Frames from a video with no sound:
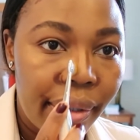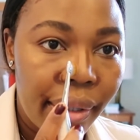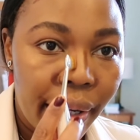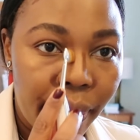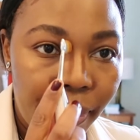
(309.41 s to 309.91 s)

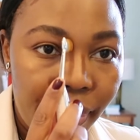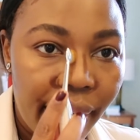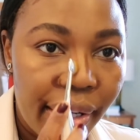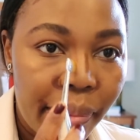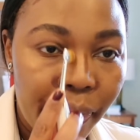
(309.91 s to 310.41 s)
Like we
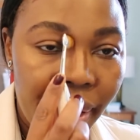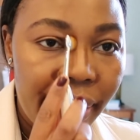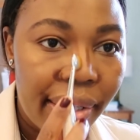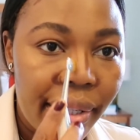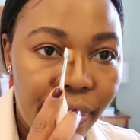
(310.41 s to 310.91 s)
said,
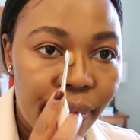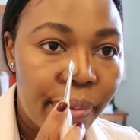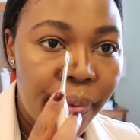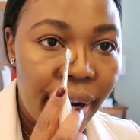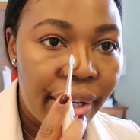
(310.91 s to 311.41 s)
blending is your
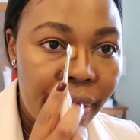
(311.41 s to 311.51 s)
friend,